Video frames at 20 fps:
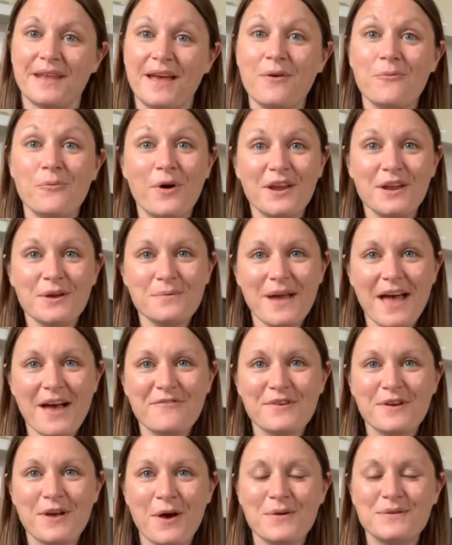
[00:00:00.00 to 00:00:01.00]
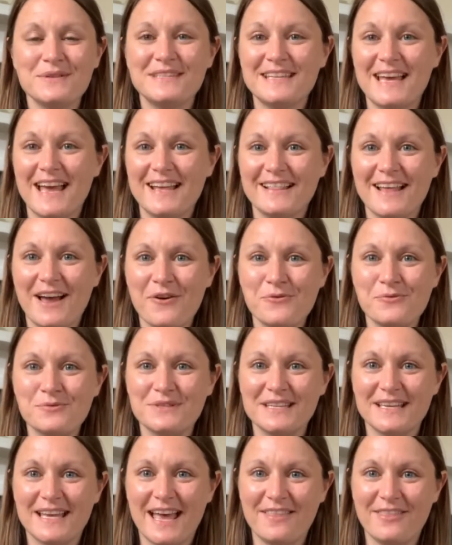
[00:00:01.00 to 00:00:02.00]
Why don't we have a go at saying that all
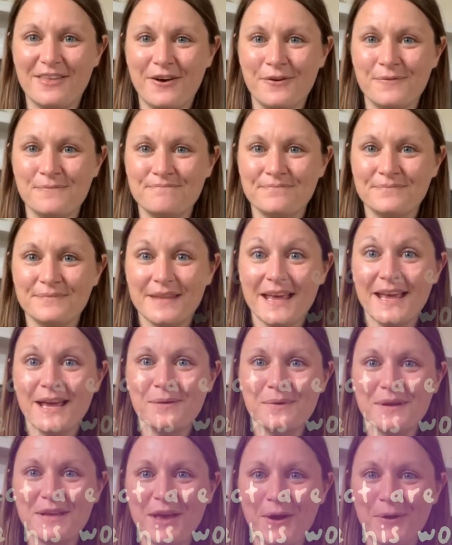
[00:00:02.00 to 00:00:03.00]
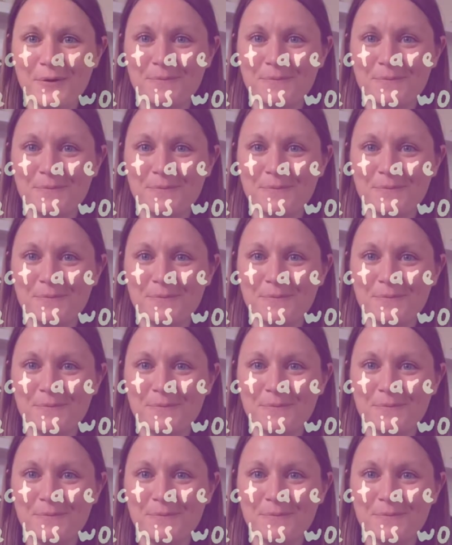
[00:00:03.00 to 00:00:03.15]
together? Here we go.